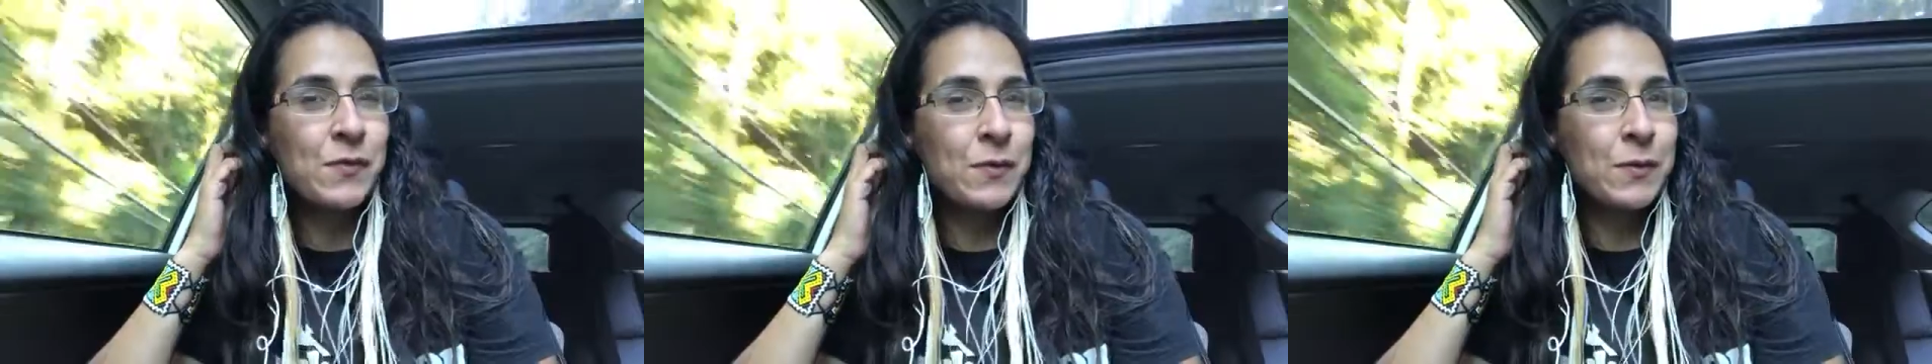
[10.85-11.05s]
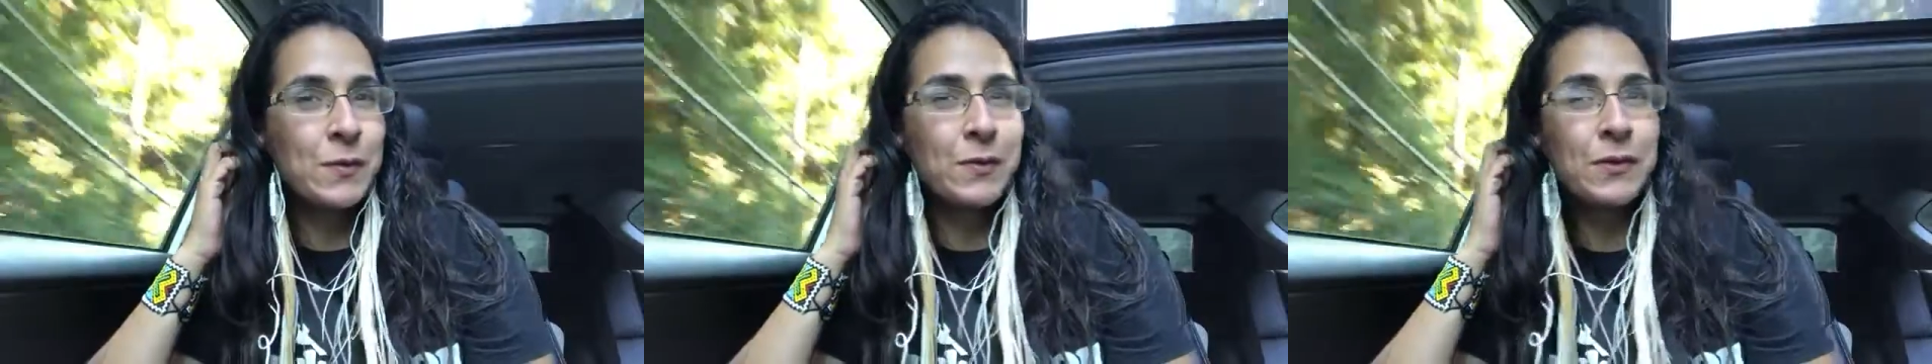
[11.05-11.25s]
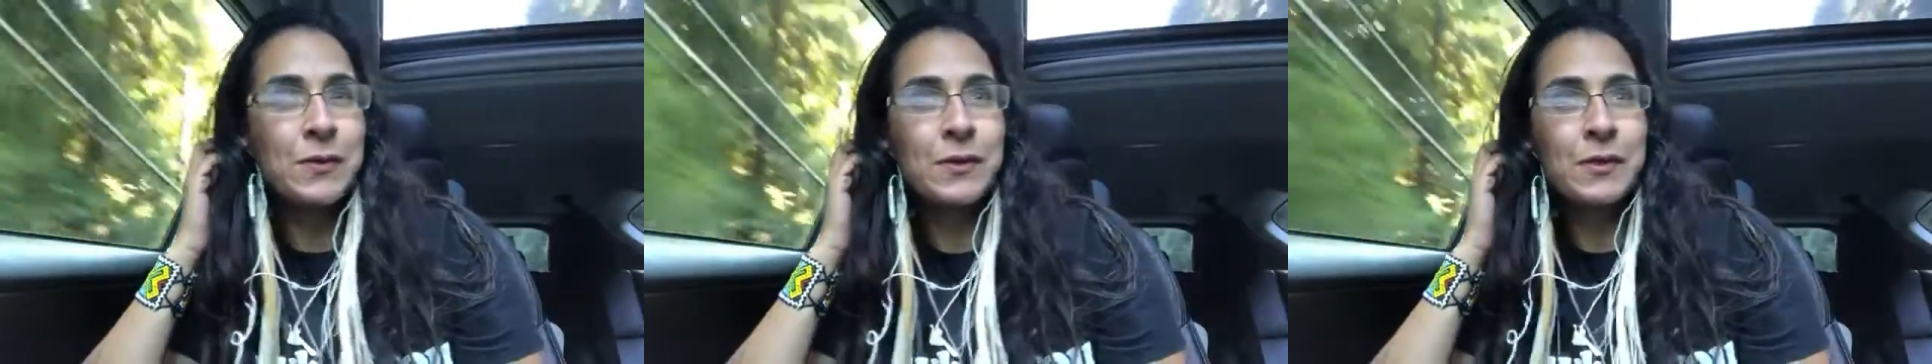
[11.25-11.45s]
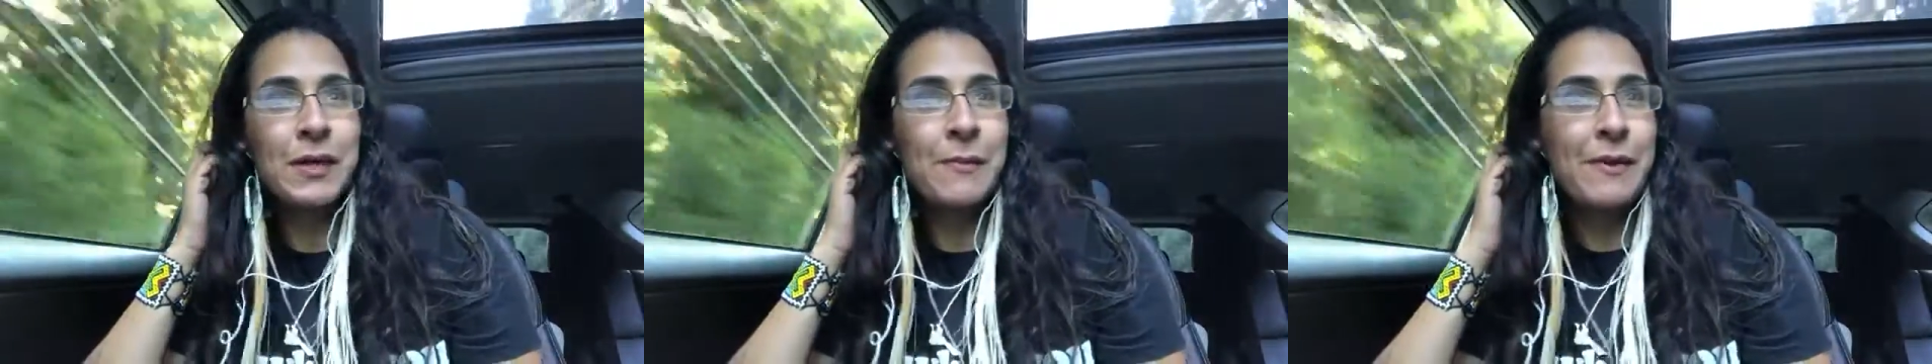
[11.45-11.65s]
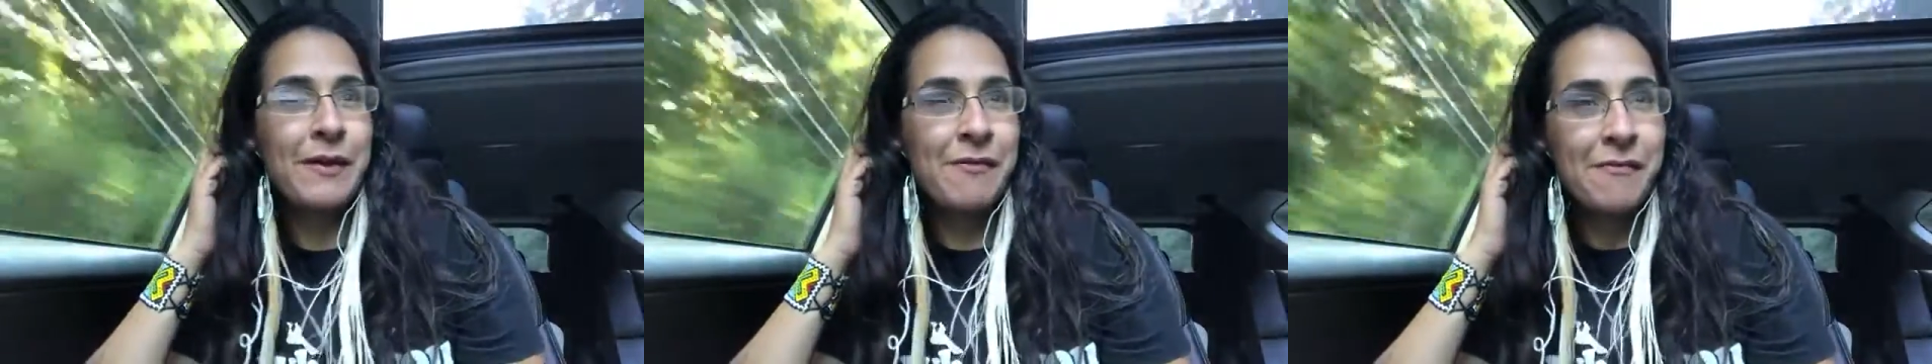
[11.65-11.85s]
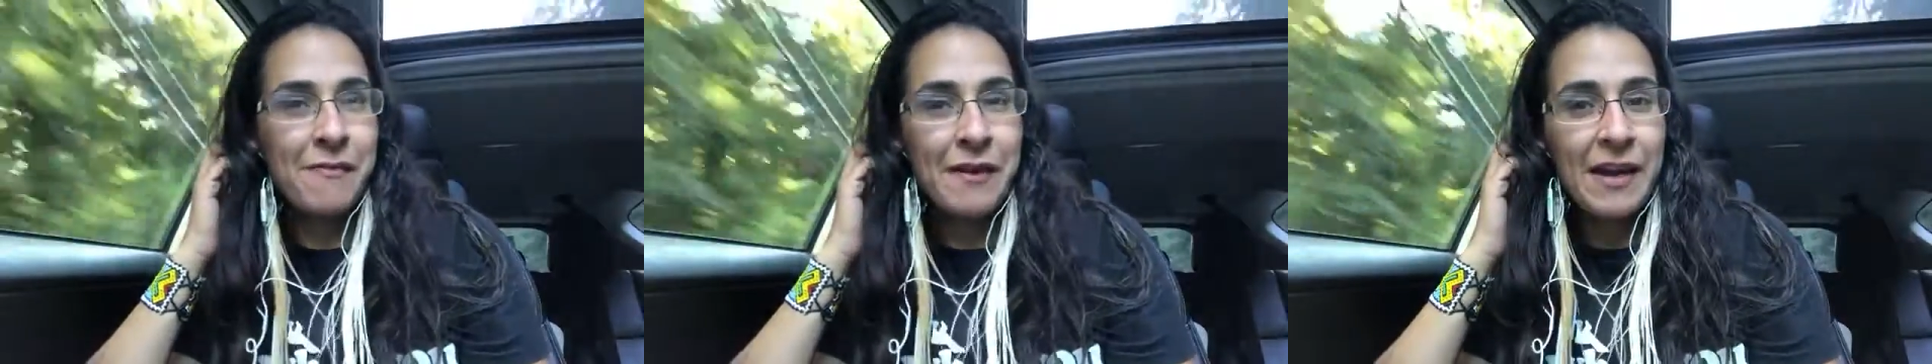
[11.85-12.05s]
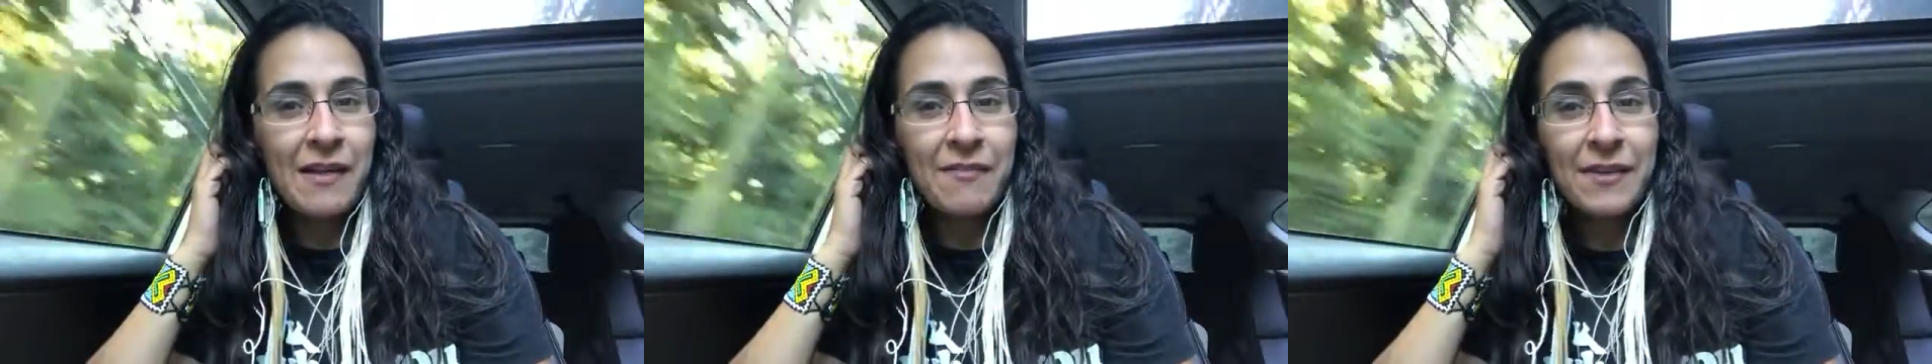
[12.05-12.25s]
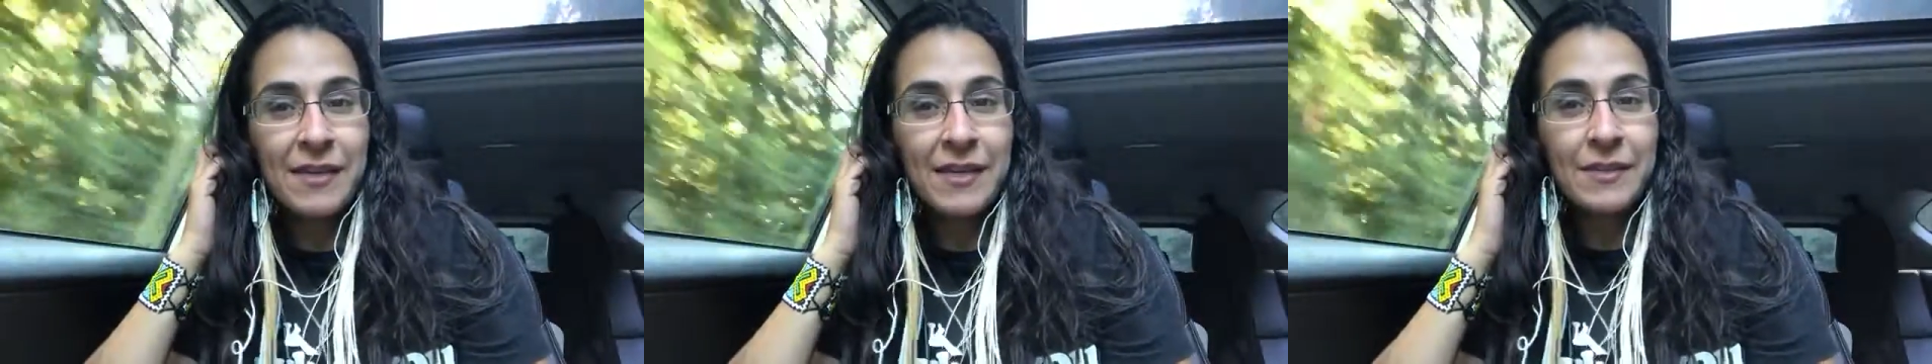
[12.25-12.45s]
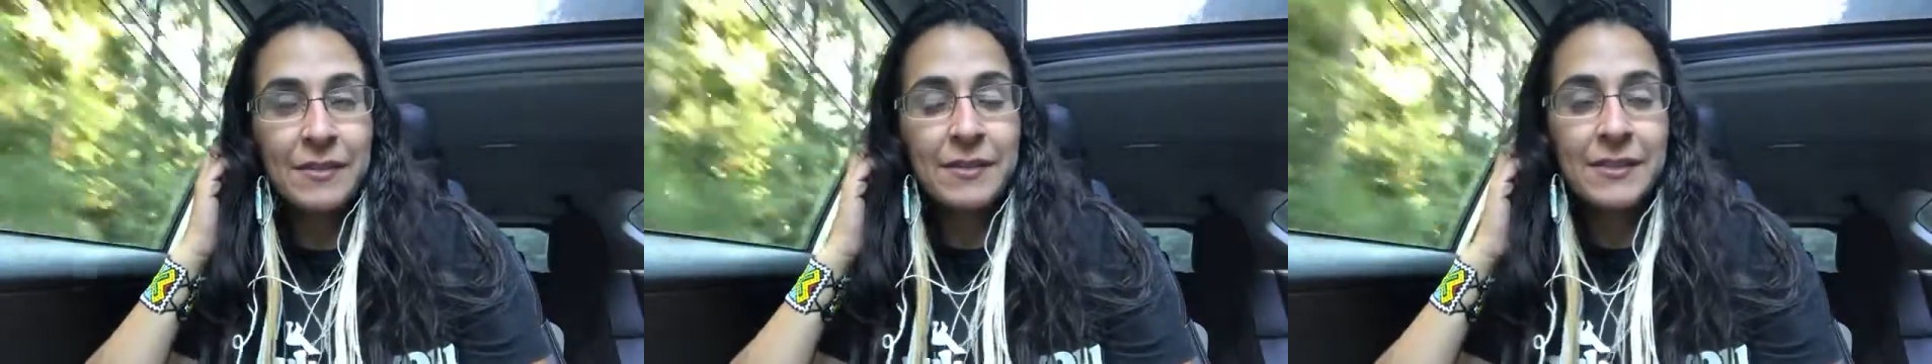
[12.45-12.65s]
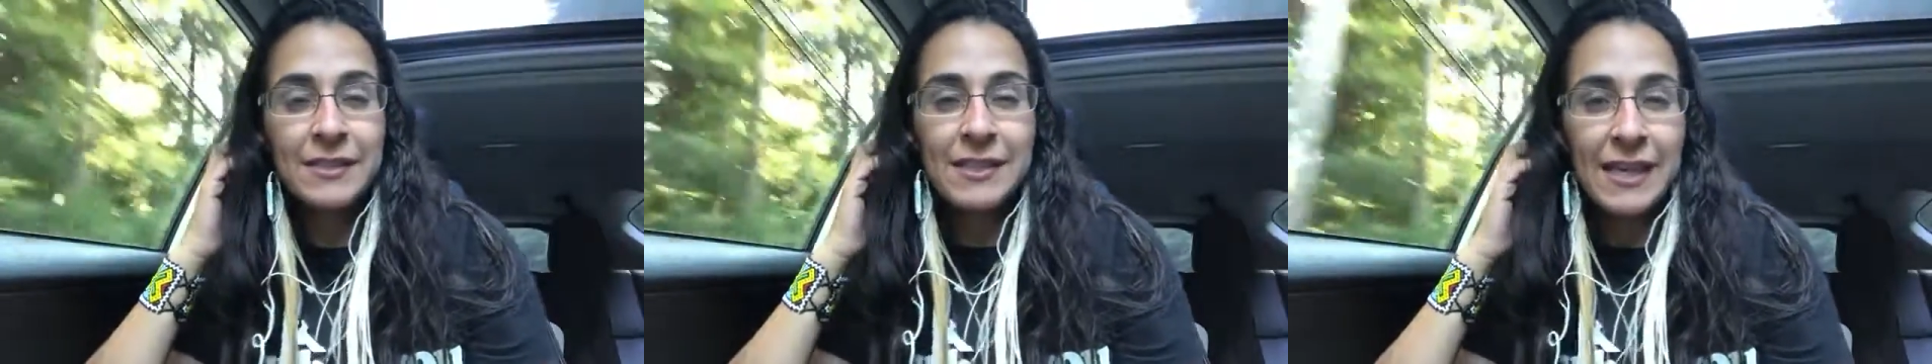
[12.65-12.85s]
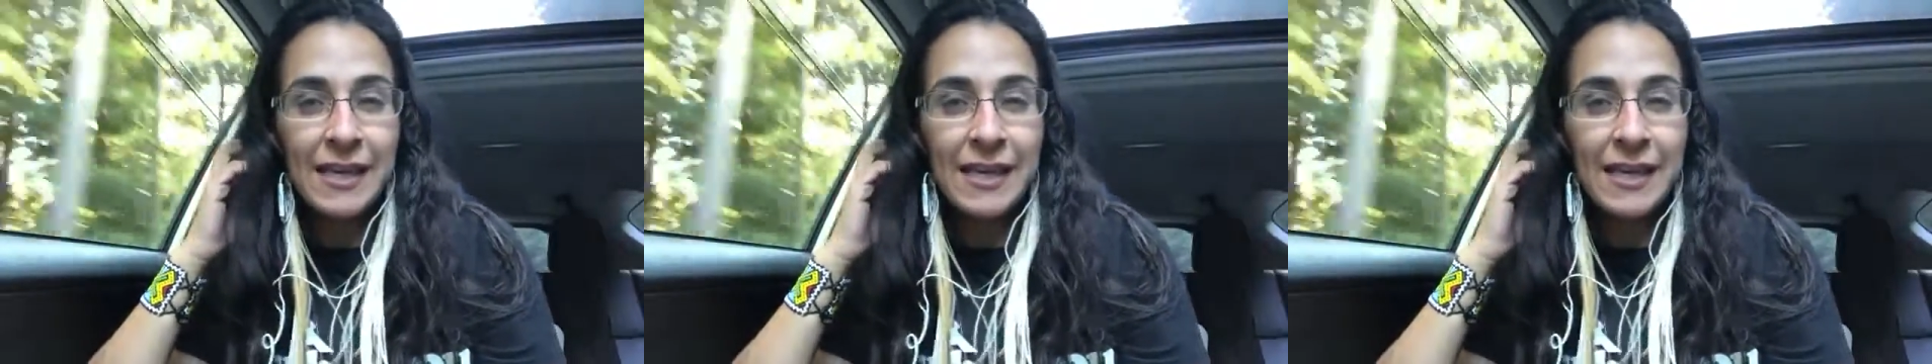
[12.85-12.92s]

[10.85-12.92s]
for about 5 years,